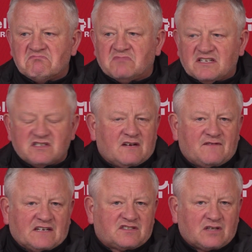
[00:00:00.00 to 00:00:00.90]
deserve
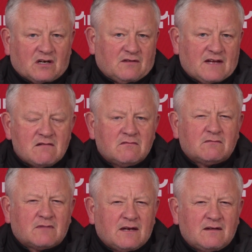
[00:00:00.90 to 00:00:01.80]
that start, then
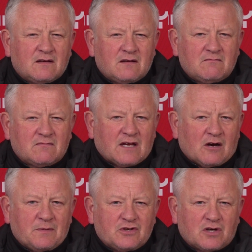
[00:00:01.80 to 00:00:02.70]

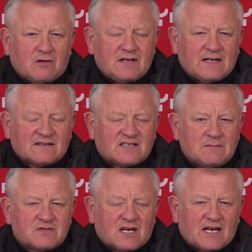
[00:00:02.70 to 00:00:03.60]
that'll be shown in that
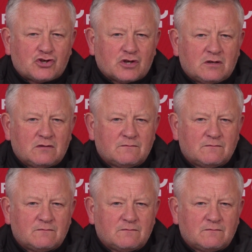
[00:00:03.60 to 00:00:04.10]
team selection.